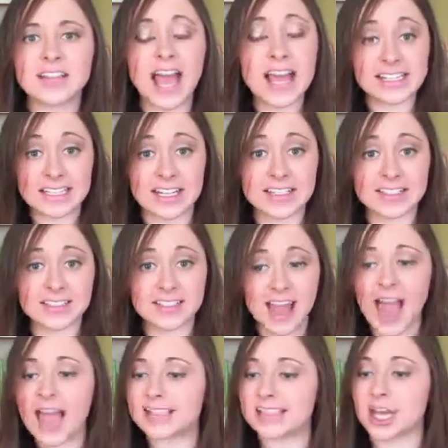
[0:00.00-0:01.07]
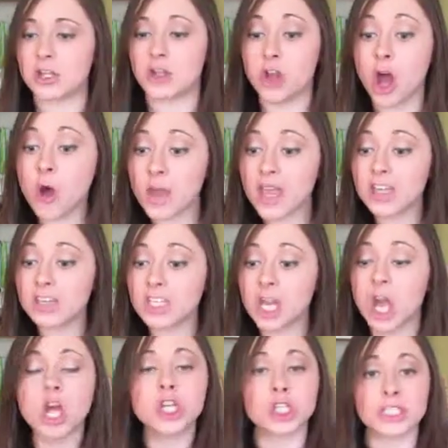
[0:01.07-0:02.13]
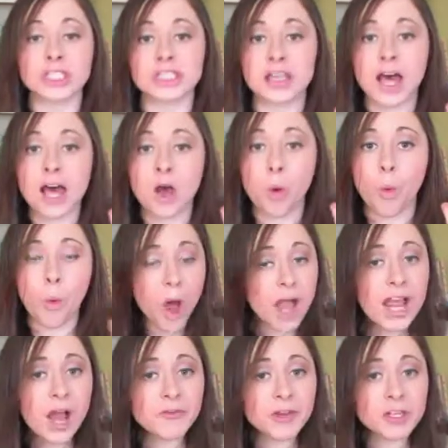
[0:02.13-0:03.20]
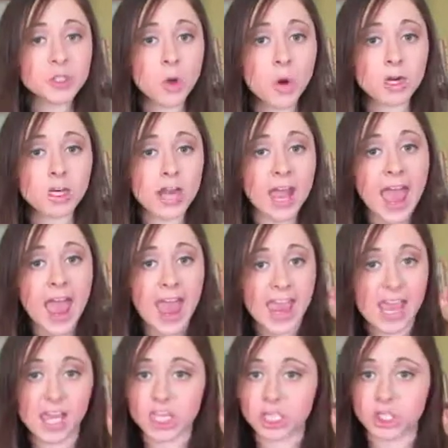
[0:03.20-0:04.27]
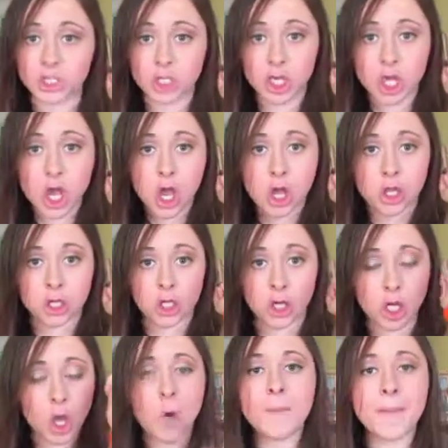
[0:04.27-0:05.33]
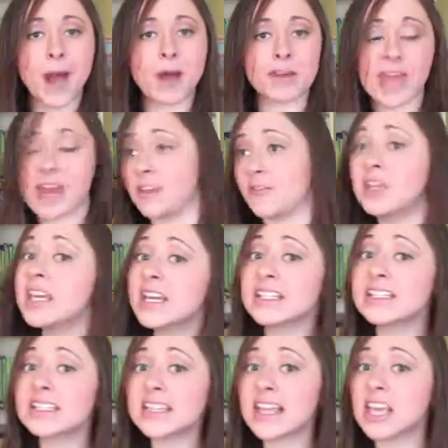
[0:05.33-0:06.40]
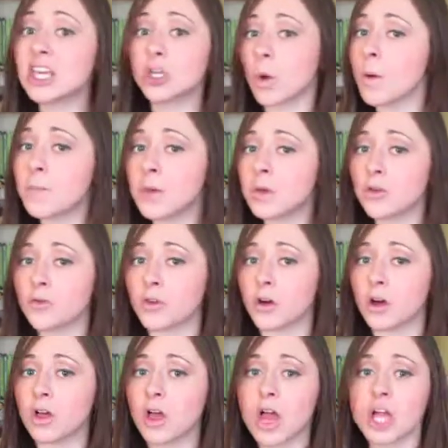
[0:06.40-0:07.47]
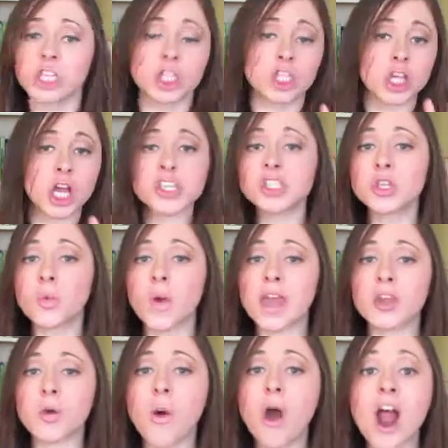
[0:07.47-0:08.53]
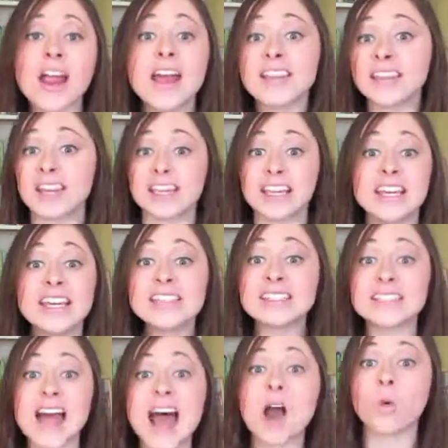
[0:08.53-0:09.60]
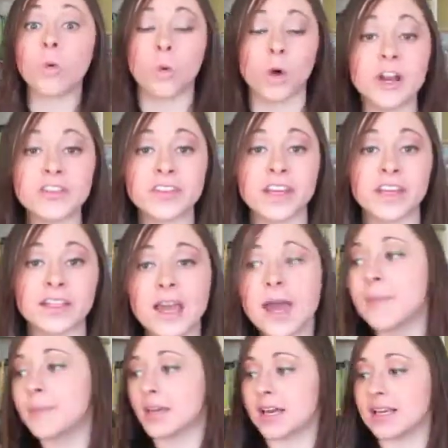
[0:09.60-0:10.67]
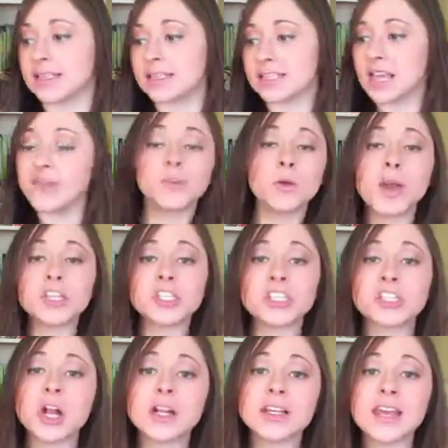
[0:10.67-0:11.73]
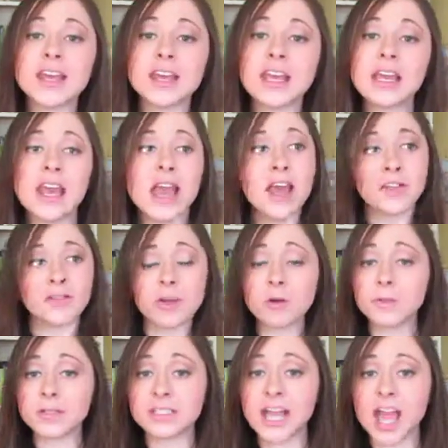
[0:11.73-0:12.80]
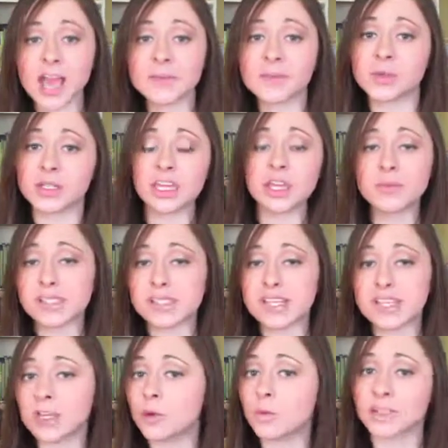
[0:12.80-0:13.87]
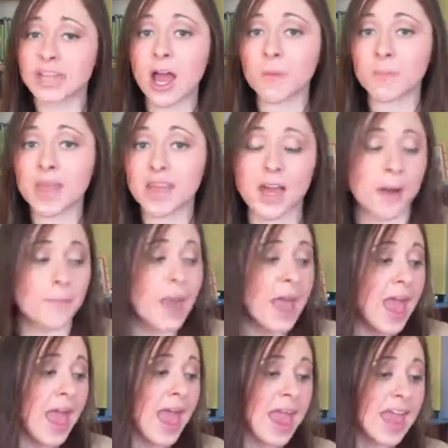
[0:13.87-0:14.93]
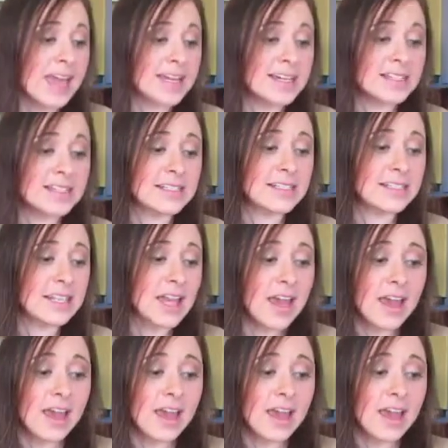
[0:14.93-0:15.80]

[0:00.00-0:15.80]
I didn't. I said, no, Haley, just walk out that door and go about it. And if he doesn't think you're beautiful just the way you are, then he's not worth it. Because if you actually start dating, there would be times when he would see you without makeup. And